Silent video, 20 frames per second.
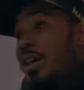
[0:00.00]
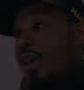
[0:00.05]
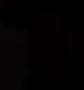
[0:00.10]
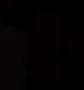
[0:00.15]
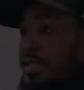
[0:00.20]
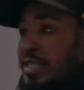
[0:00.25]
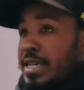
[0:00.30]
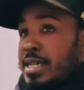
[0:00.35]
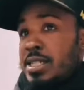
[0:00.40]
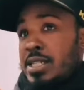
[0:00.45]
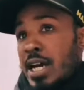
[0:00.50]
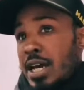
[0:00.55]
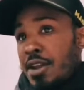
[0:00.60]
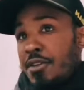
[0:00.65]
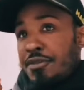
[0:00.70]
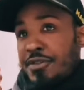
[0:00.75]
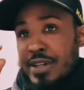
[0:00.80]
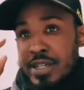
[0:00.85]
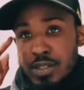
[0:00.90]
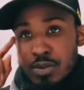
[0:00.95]
These kind of
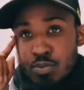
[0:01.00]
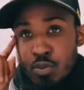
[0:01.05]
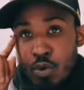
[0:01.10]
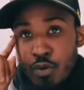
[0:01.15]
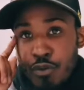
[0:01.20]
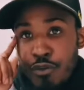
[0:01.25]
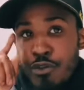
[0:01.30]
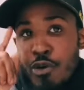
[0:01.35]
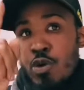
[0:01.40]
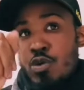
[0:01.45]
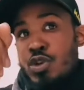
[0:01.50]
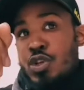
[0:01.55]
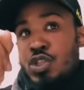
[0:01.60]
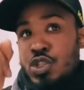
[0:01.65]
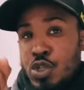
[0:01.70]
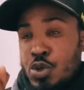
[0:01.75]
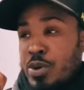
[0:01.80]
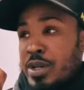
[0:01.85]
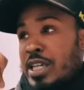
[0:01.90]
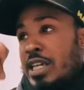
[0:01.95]
things will focus you
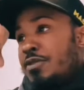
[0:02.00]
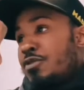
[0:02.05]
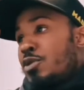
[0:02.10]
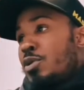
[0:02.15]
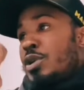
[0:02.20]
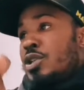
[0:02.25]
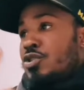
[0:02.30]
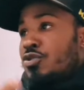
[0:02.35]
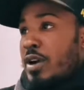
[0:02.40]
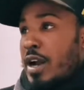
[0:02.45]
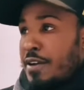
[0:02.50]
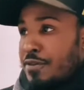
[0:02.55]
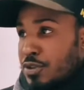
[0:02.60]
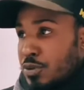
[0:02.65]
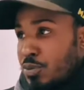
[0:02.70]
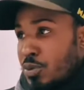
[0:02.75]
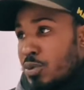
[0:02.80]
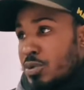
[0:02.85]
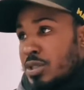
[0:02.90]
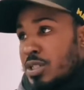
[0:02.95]
and give you a drive
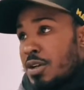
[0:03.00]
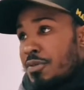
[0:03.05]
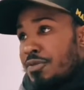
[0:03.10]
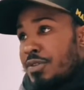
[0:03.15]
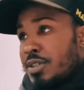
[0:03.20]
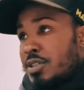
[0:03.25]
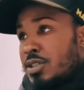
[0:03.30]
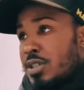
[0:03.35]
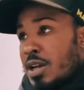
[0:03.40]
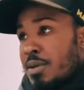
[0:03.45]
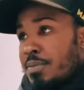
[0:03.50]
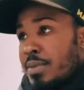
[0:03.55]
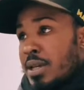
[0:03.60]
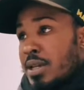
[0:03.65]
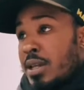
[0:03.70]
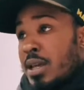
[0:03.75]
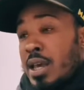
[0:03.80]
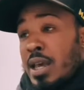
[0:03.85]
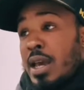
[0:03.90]
towards something, do you know what I mean?